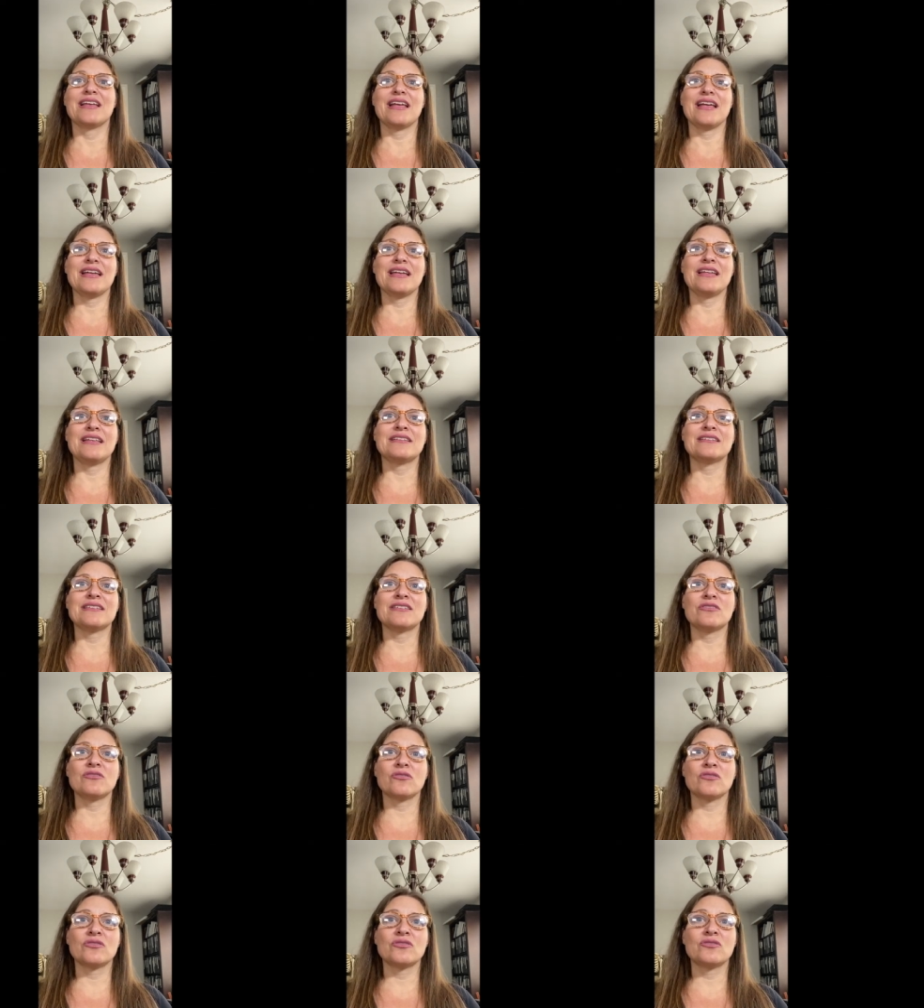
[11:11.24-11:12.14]
and
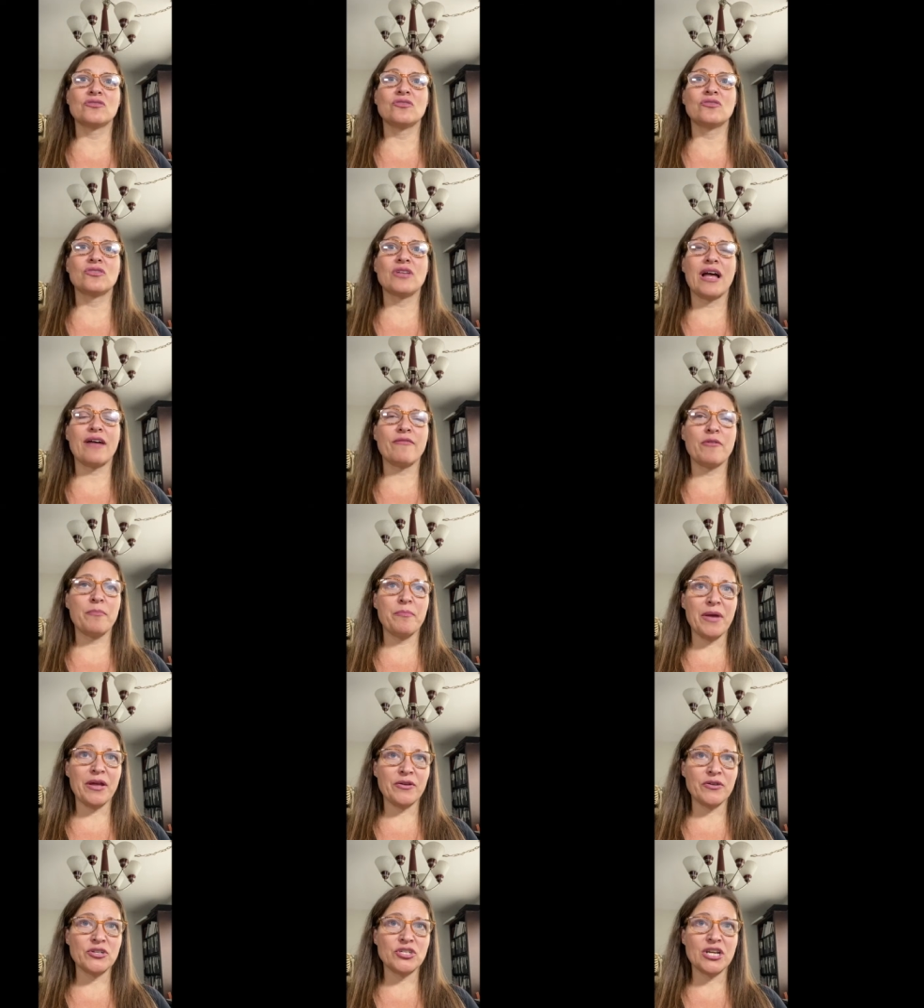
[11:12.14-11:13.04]
you'll you'll have a
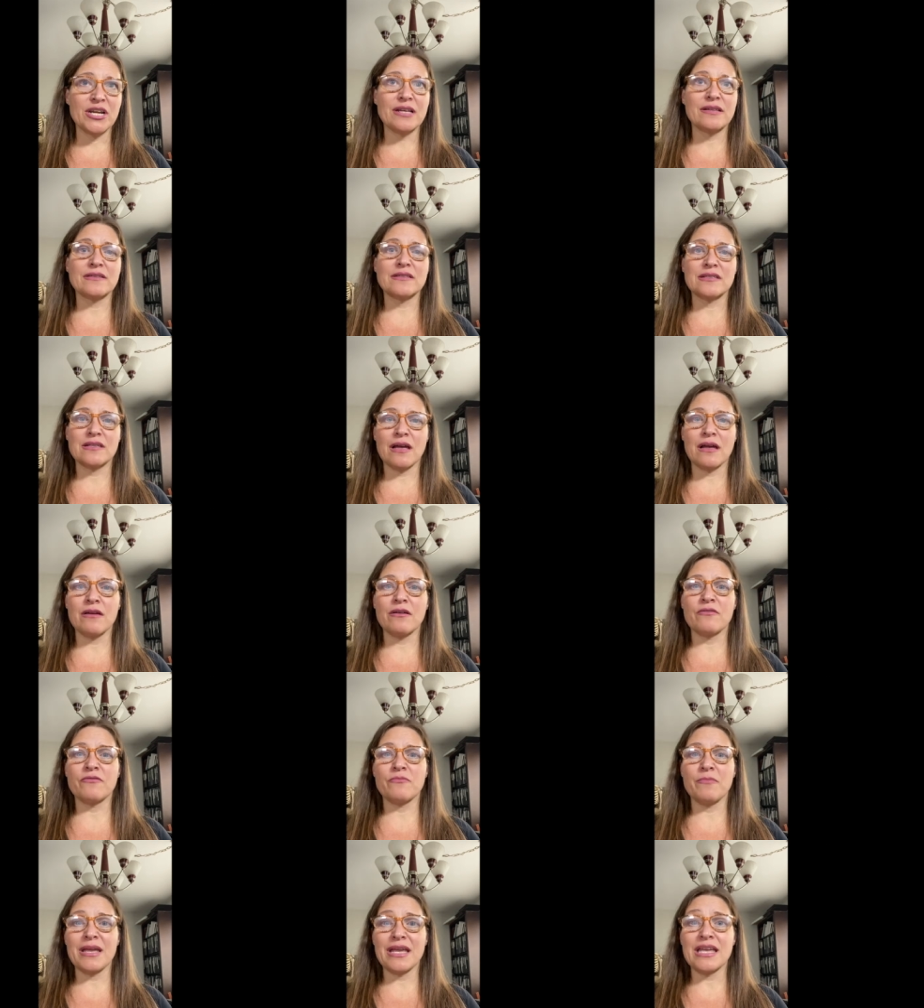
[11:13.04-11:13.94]
better chance
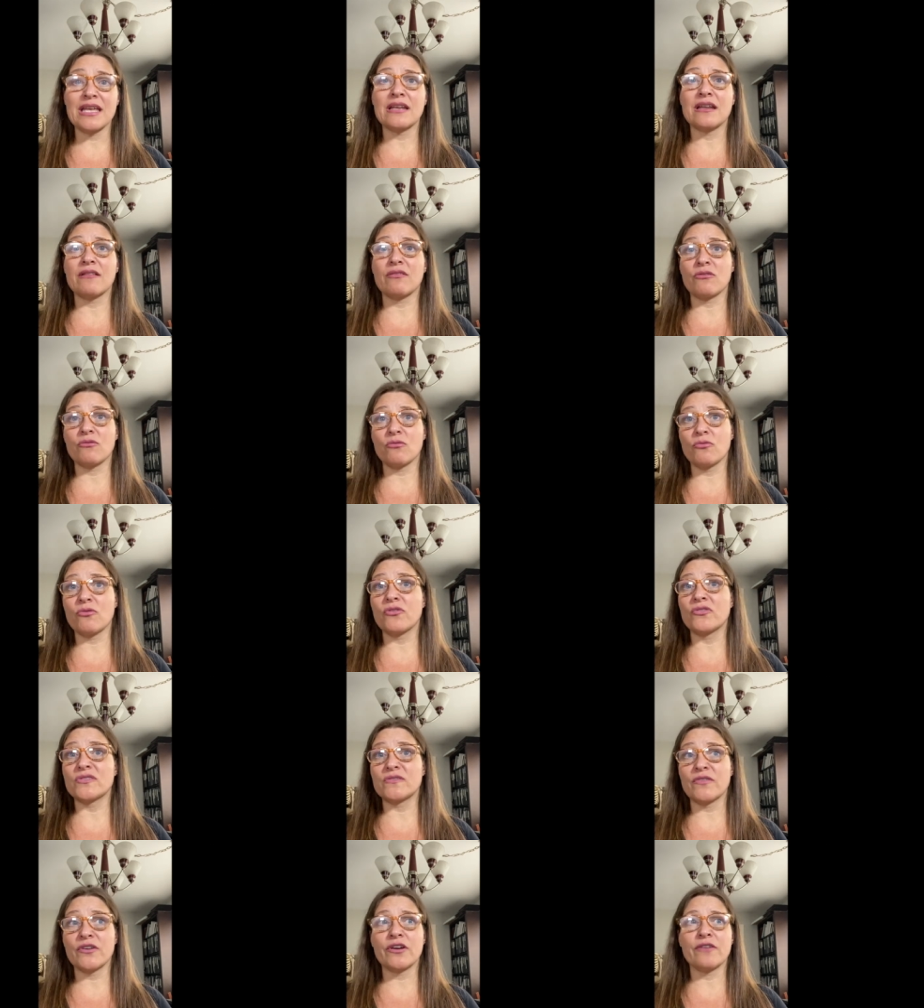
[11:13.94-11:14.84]
of making it through
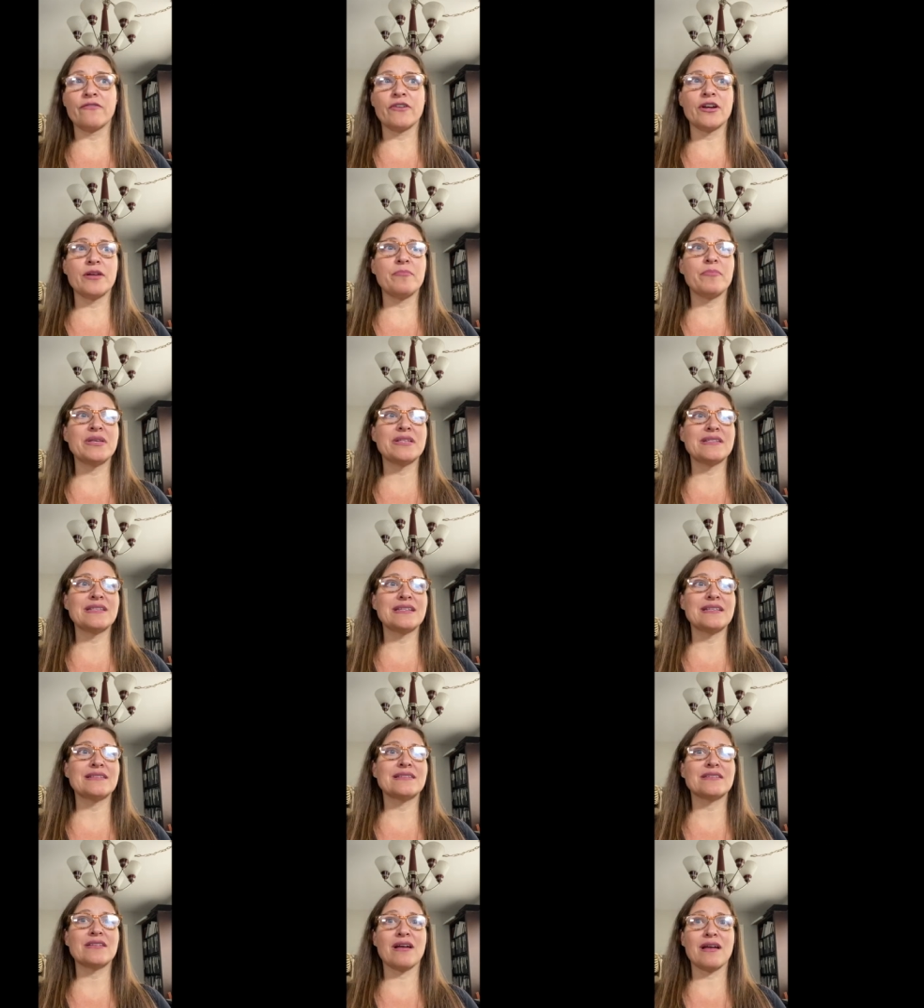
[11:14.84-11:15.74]
those very very
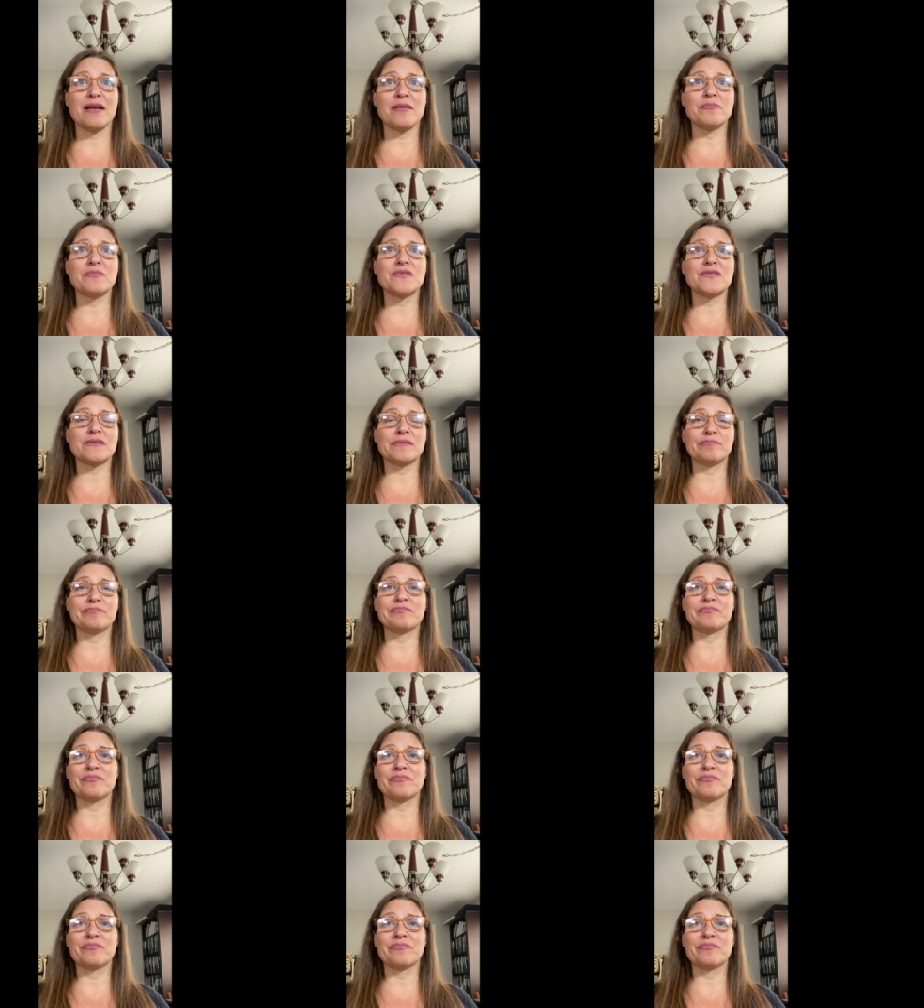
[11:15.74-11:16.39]
busiest times.